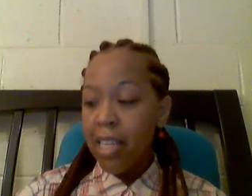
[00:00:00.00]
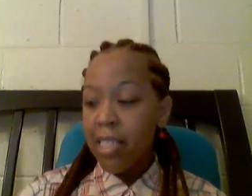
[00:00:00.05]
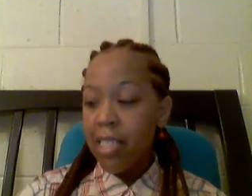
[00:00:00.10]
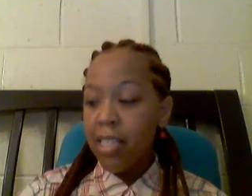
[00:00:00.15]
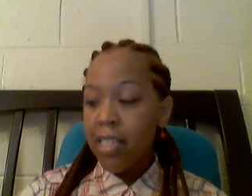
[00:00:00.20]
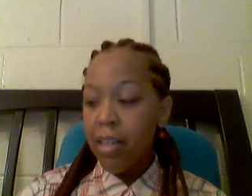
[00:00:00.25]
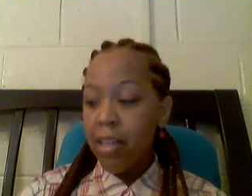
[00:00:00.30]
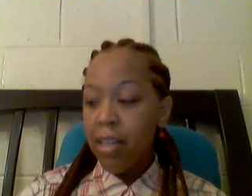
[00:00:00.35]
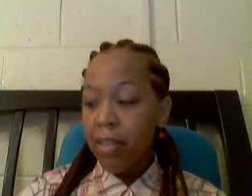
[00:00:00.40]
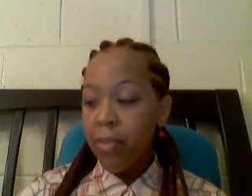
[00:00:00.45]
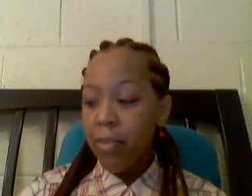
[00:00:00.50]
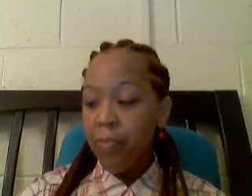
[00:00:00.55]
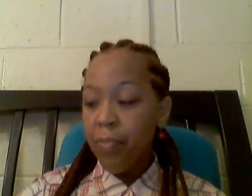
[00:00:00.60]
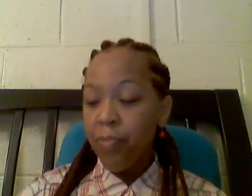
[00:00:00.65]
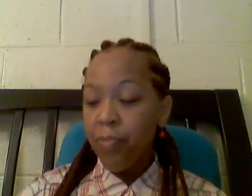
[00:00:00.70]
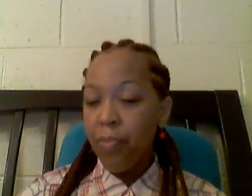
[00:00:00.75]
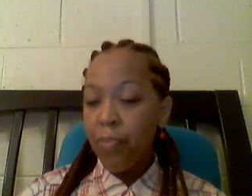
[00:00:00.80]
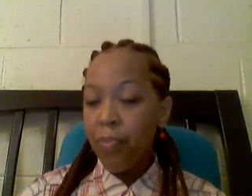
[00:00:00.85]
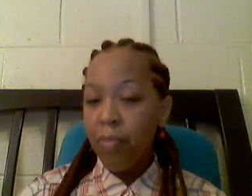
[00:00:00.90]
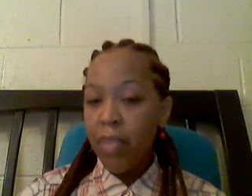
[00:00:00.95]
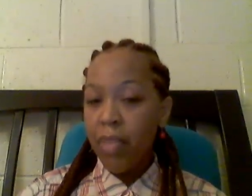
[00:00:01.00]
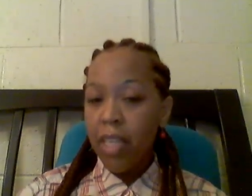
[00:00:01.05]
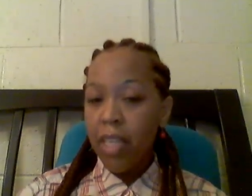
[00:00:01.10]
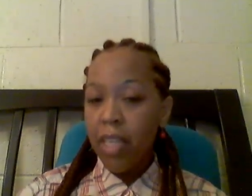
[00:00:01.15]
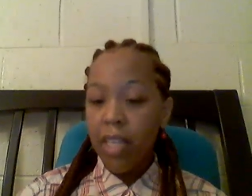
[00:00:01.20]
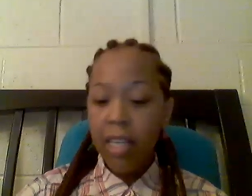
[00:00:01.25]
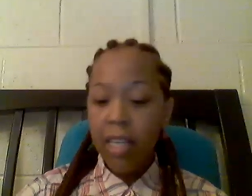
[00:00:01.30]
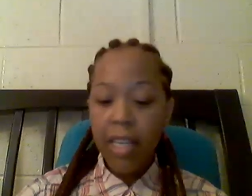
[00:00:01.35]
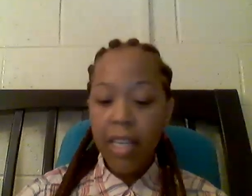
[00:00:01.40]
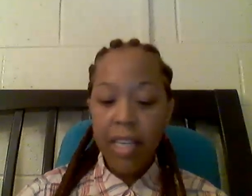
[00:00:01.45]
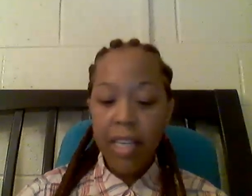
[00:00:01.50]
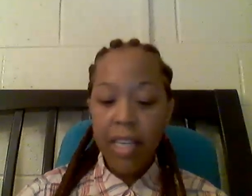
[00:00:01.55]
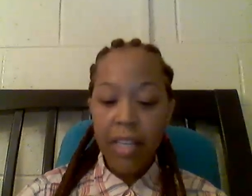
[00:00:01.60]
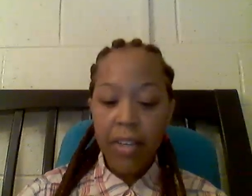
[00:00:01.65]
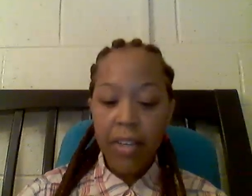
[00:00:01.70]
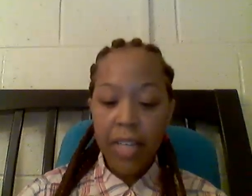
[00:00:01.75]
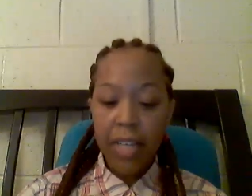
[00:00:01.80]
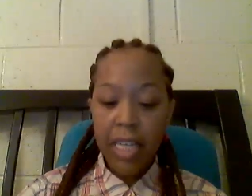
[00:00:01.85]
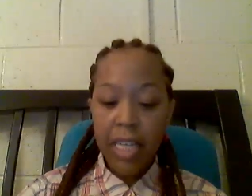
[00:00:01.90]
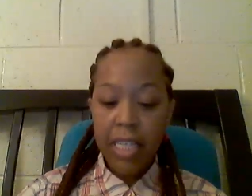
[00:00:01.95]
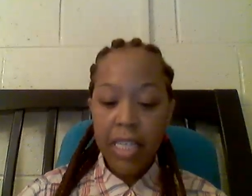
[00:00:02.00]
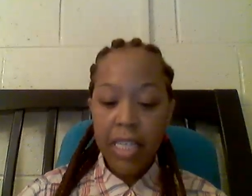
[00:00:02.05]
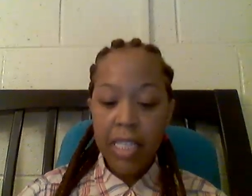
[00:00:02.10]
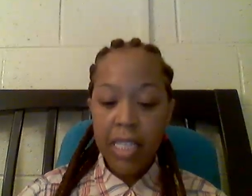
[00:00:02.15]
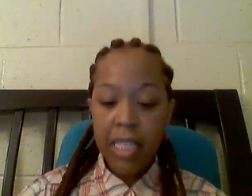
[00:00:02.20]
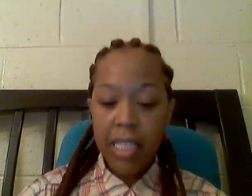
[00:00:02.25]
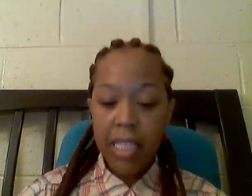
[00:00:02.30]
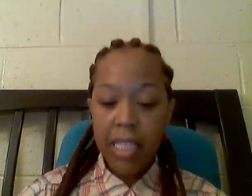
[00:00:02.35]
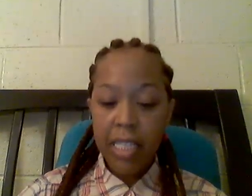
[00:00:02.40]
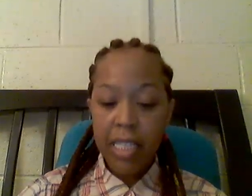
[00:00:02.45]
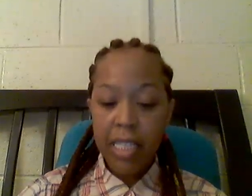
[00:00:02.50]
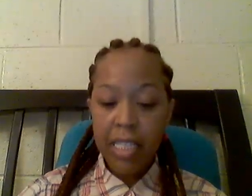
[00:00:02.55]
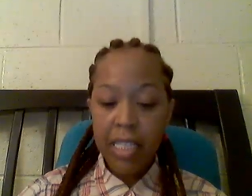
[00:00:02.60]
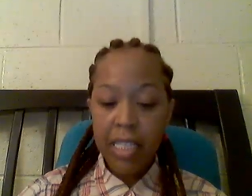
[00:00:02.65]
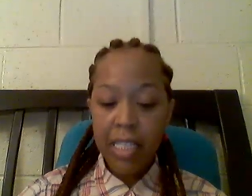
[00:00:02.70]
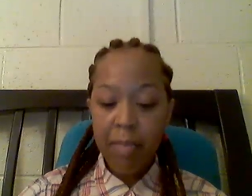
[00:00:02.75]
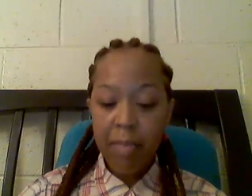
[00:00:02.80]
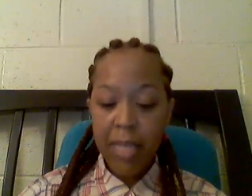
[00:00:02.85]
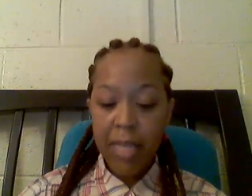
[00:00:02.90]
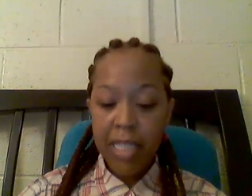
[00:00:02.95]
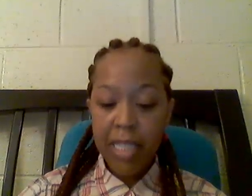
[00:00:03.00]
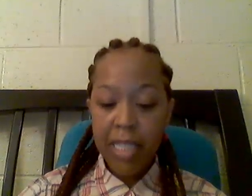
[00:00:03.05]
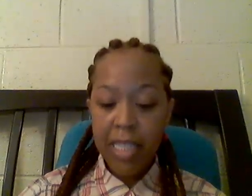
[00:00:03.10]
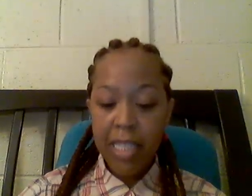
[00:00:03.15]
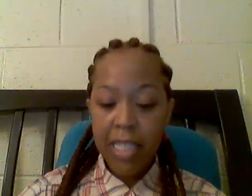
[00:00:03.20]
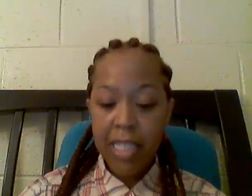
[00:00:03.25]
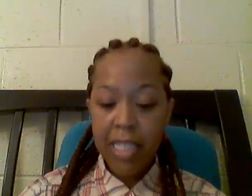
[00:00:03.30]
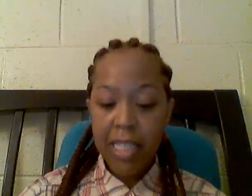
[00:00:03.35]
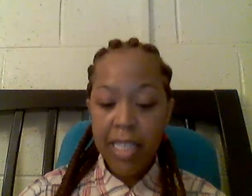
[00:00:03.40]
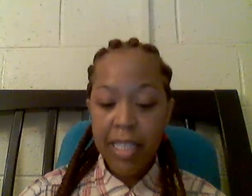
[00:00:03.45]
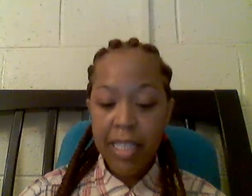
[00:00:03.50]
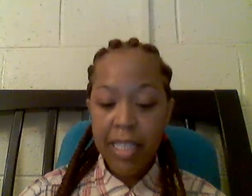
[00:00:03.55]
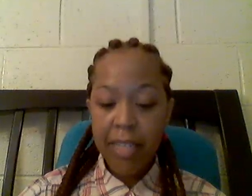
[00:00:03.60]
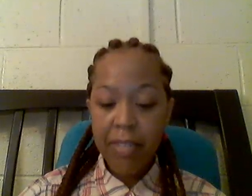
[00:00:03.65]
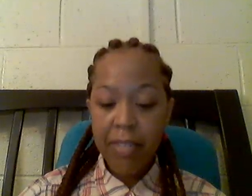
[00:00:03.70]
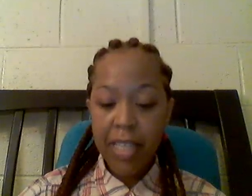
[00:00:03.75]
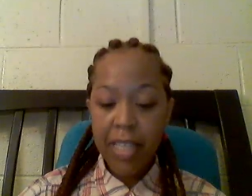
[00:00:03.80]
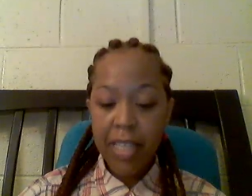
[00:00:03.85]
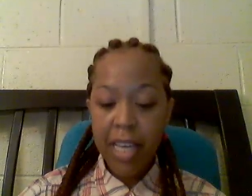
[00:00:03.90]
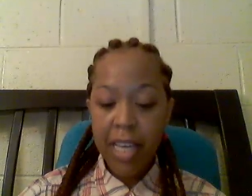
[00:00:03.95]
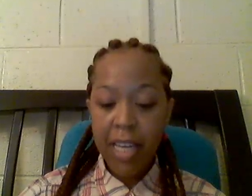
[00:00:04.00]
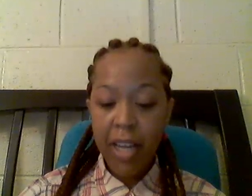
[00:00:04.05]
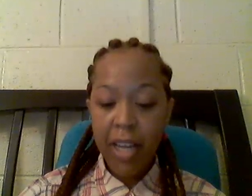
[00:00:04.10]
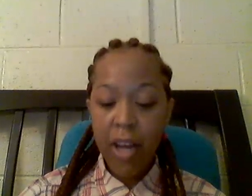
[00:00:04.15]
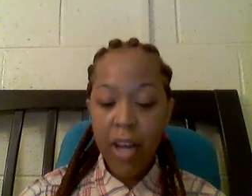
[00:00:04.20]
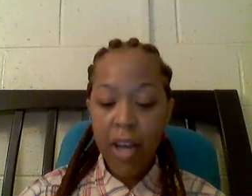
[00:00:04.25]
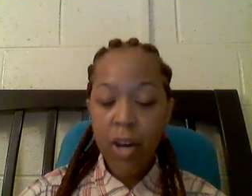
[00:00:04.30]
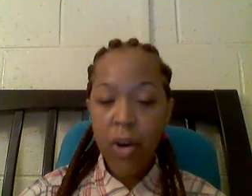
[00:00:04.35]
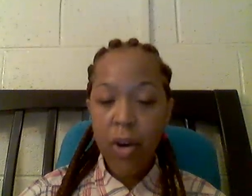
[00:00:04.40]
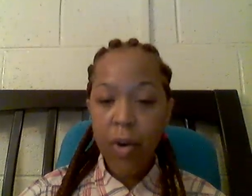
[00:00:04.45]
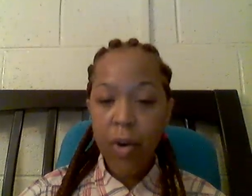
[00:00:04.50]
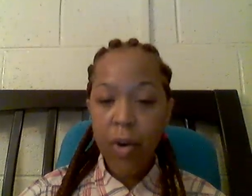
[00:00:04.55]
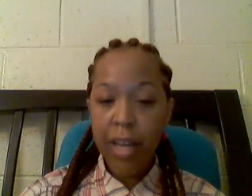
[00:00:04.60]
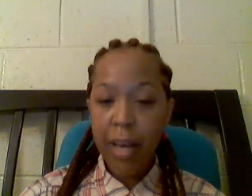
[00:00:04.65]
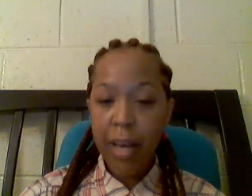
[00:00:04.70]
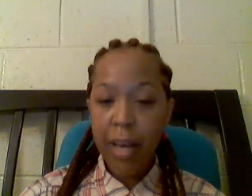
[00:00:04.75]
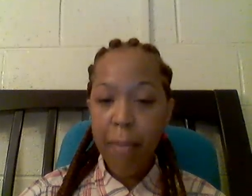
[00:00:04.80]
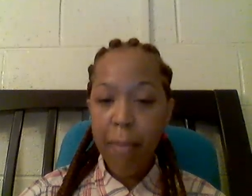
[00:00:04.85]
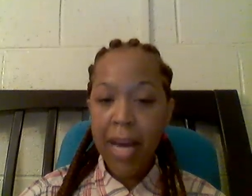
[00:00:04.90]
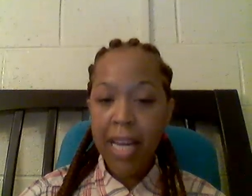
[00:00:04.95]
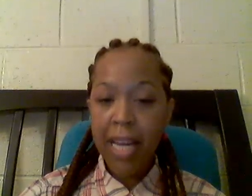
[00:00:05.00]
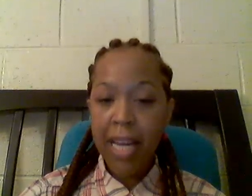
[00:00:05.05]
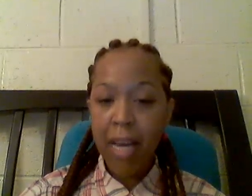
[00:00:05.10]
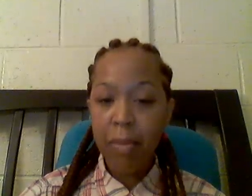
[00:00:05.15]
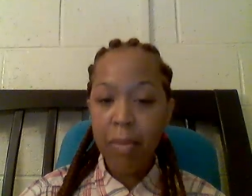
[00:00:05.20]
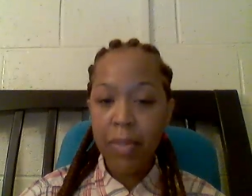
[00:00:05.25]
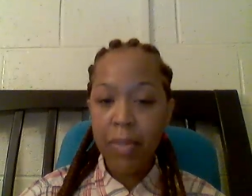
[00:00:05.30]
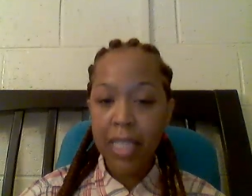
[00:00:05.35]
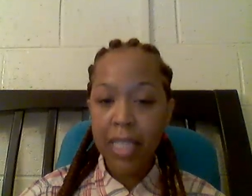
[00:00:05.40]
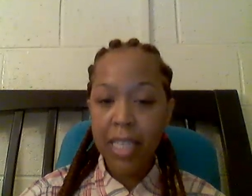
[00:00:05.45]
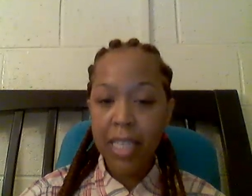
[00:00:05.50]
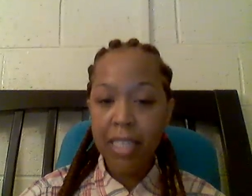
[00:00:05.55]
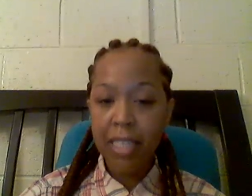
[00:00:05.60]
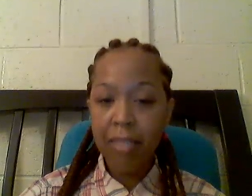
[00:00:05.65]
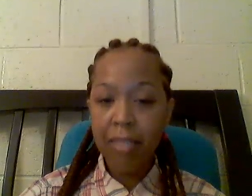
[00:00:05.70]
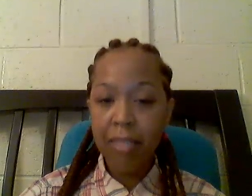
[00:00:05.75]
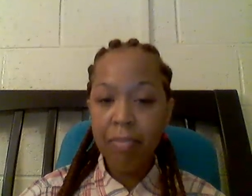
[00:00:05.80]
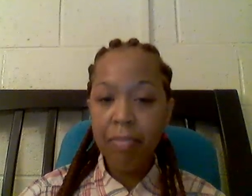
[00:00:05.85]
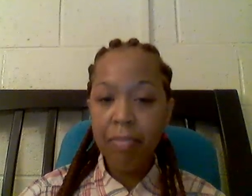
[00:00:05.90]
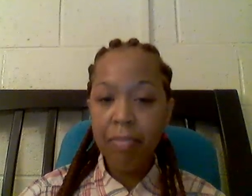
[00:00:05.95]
So here it is. This is the Schmidt's Sensitive Skin Coconut Pineapple Scent.